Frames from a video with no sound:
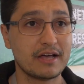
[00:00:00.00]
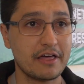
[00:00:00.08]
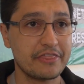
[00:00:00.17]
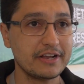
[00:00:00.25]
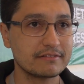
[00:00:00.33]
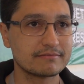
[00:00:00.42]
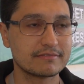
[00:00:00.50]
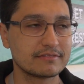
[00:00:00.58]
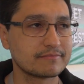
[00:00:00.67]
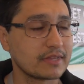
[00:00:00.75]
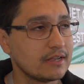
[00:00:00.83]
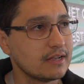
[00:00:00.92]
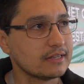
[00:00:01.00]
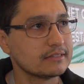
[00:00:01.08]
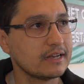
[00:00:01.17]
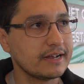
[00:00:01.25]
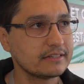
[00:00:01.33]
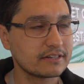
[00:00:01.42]
I think
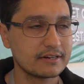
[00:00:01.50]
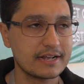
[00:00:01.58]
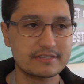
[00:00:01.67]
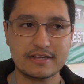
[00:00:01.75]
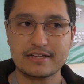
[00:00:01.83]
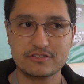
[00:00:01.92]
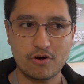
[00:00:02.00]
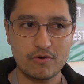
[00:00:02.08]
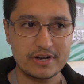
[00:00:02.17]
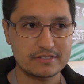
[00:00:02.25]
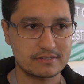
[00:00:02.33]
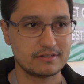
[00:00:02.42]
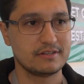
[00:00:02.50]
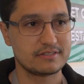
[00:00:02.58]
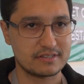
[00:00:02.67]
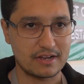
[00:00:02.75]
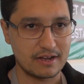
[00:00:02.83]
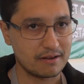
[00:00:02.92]
the internet, as always,
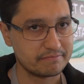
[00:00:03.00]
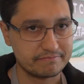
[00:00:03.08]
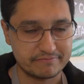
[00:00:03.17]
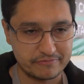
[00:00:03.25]
it's a